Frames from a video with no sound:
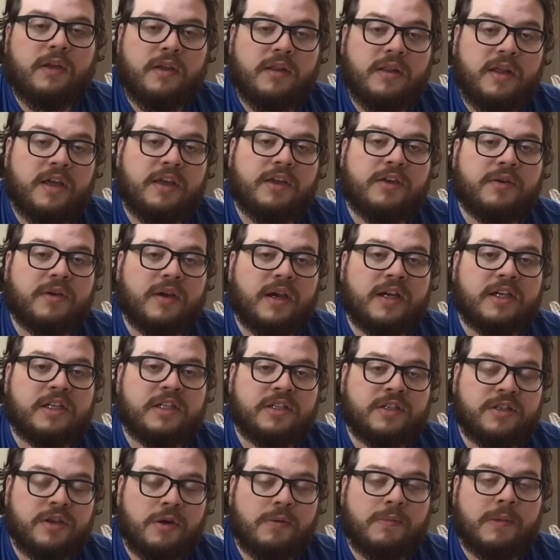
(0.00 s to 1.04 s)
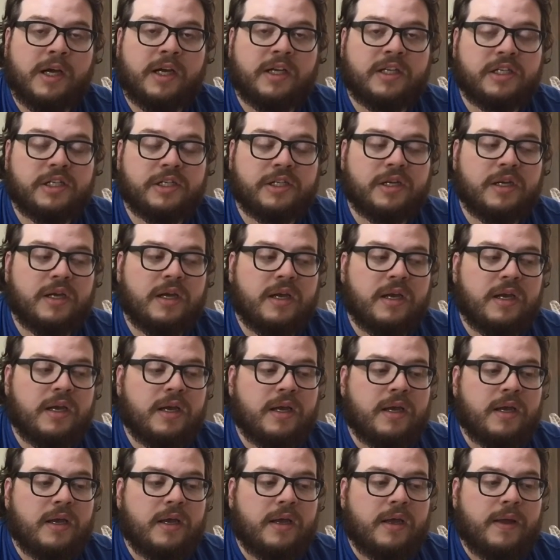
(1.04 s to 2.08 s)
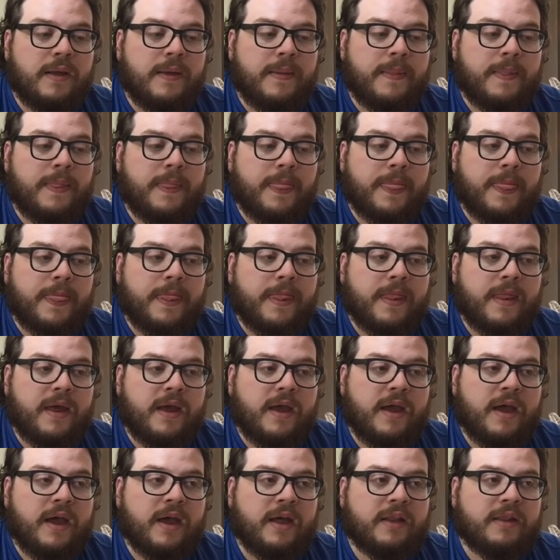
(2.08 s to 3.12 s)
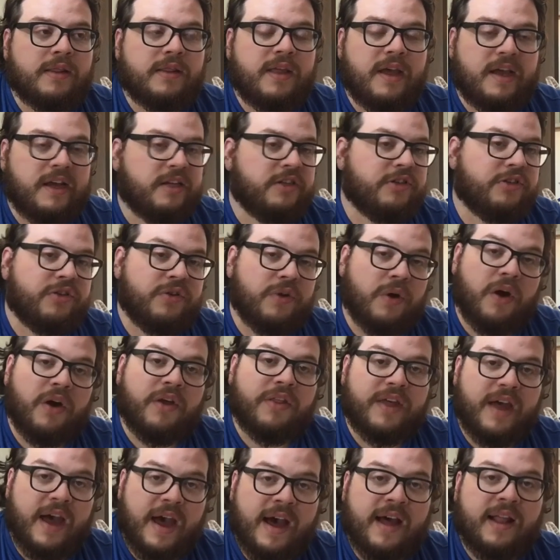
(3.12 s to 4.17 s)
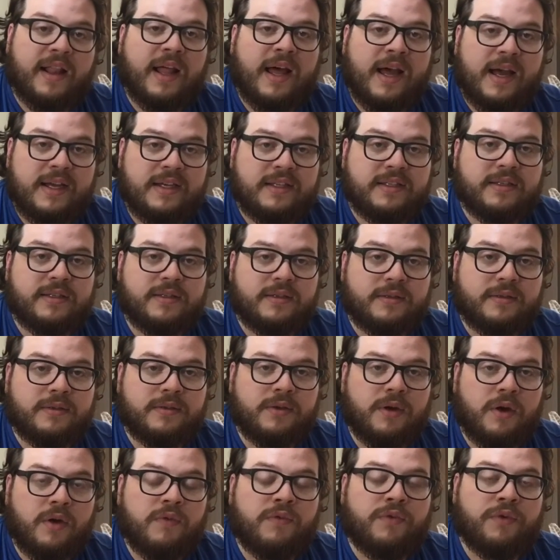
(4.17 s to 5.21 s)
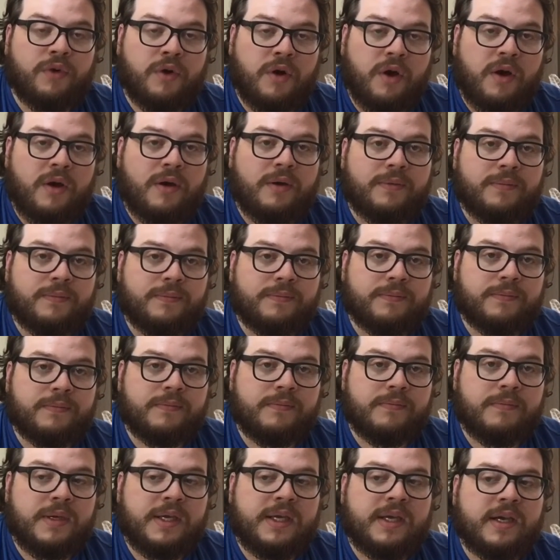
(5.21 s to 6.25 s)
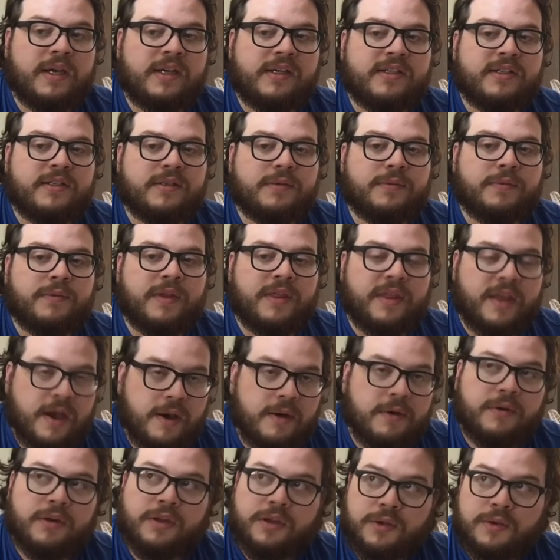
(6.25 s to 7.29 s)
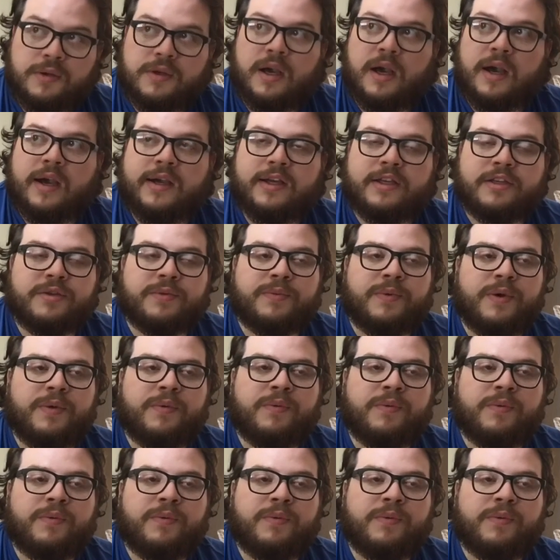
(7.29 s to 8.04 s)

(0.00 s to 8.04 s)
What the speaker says: Thank you guys so much. And thanks to all the allies overall. because without you guys,